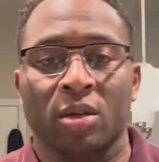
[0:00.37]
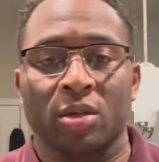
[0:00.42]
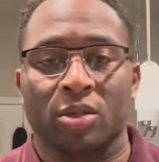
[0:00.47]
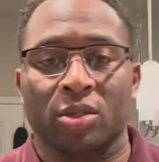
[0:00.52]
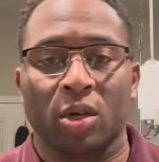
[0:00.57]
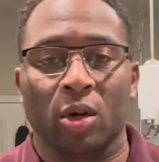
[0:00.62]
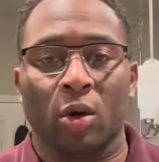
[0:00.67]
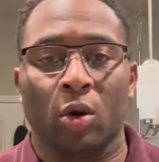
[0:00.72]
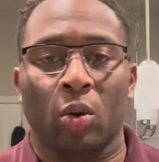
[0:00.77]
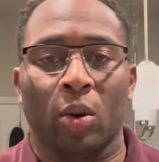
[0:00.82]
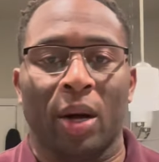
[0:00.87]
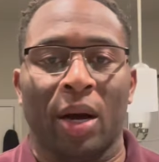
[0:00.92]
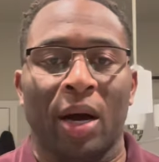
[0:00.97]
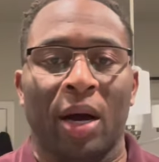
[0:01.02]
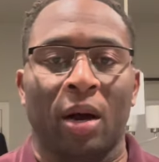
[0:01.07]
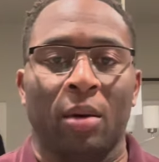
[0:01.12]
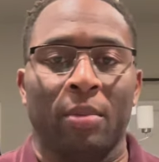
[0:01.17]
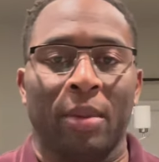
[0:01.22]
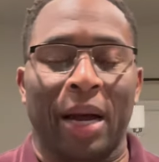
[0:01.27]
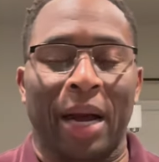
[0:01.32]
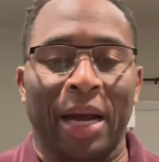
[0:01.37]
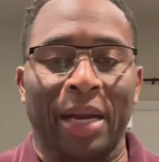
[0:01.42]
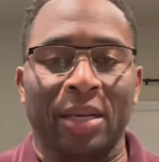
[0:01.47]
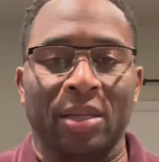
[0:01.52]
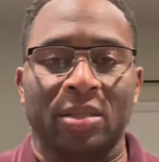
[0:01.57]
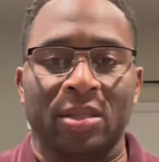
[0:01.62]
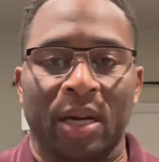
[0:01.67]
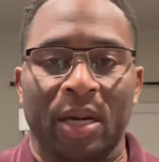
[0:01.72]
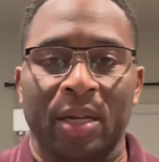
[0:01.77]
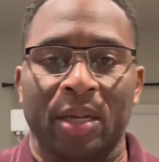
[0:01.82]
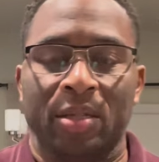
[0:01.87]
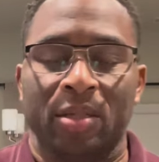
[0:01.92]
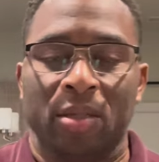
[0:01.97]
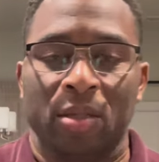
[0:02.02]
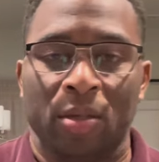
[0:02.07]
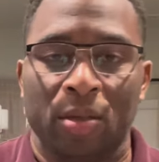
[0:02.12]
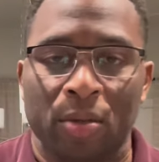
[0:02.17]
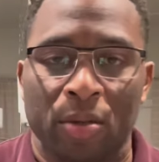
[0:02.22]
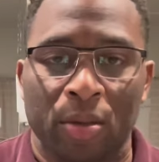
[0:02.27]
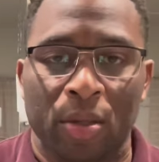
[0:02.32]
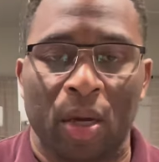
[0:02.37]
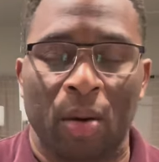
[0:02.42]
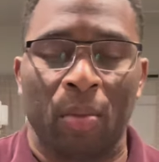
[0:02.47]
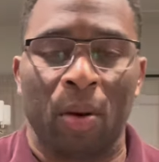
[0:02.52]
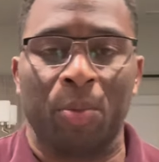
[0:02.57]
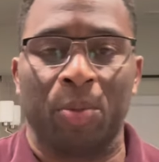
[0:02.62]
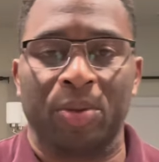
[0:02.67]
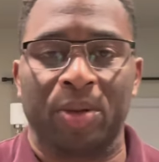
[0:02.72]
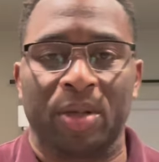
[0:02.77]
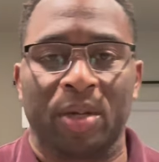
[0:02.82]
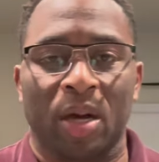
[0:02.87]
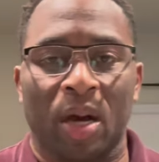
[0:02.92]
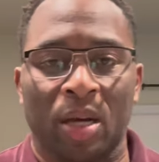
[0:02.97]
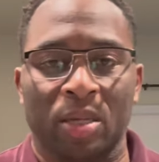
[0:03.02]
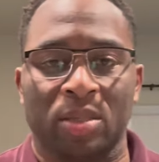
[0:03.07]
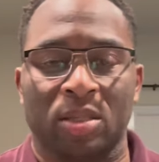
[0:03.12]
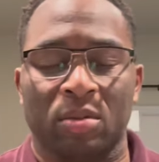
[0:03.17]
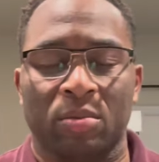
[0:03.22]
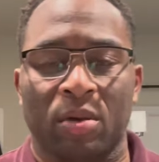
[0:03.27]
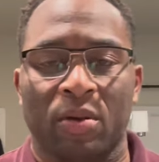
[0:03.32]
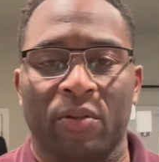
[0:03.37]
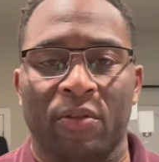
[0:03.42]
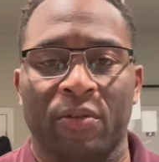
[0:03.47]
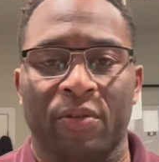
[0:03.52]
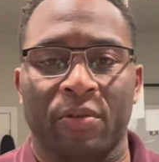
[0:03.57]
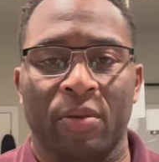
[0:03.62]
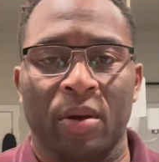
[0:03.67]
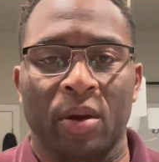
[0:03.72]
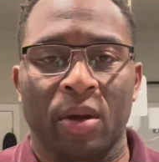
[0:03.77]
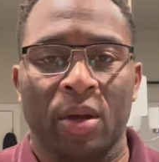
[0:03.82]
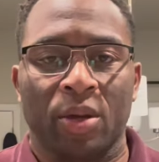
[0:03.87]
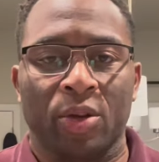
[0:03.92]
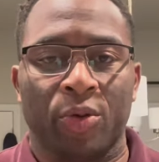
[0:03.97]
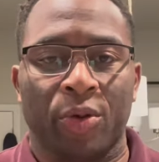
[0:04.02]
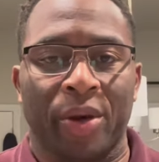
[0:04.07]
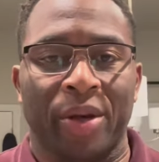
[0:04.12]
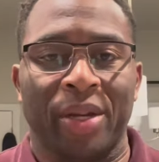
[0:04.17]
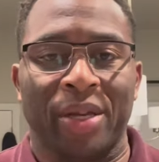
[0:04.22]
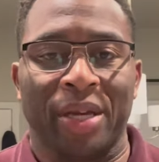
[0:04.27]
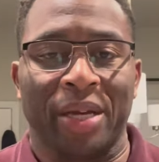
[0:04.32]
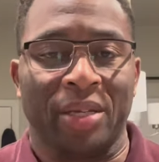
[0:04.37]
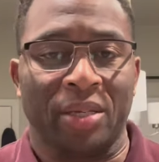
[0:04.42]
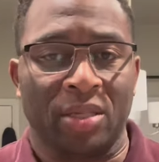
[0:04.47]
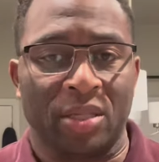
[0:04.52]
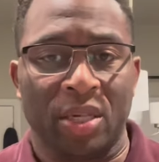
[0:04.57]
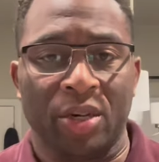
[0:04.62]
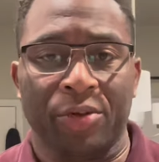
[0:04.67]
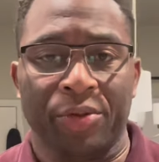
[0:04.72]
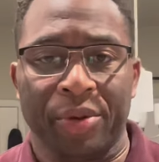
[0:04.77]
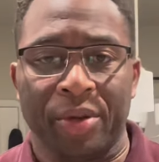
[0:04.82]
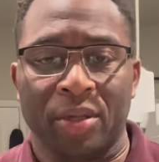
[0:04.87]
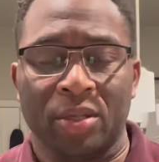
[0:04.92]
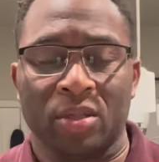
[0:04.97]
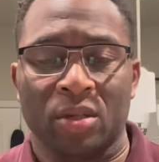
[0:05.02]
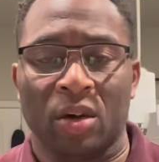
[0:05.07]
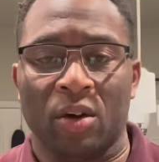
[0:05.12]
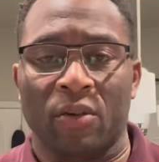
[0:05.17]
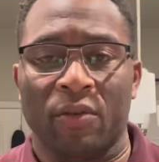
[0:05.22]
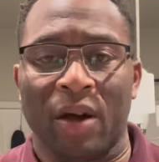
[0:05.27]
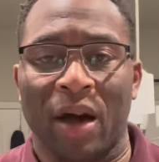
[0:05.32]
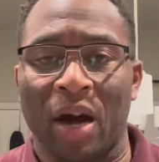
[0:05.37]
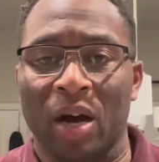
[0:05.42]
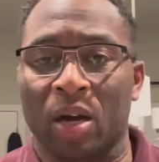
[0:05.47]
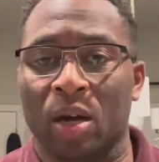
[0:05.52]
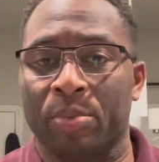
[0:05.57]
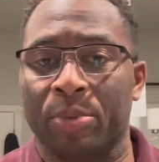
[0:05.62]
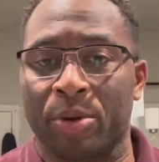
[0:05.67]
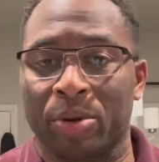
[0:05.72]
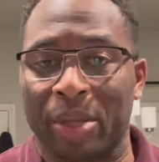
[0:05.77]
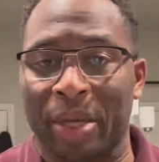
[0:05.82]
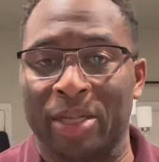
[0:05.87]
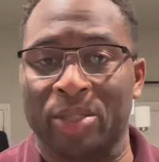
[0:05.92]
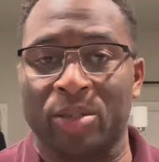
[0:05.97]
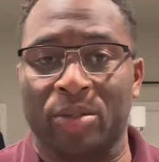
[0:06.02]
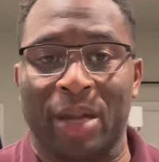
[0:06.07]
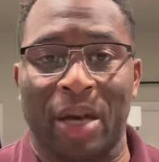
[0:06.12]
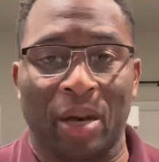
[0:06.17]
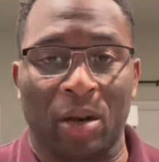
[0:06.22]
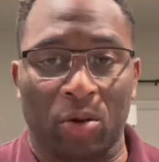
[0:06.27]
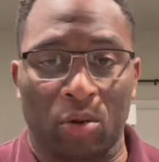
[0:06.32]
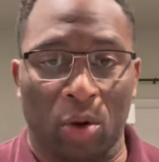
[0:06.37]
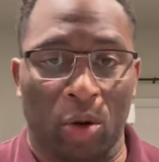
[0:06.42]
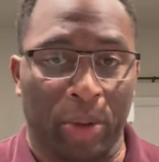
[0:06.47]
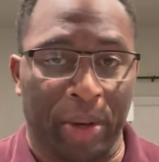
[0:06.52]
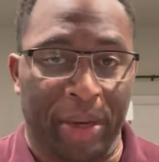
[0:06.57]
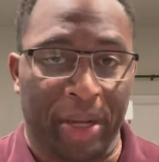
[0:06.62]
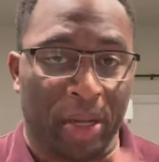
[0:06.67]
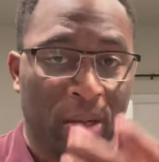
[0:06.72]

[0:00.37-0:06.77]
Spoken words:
I decided to come up with the concept of creating a series of how come your legs are not growing.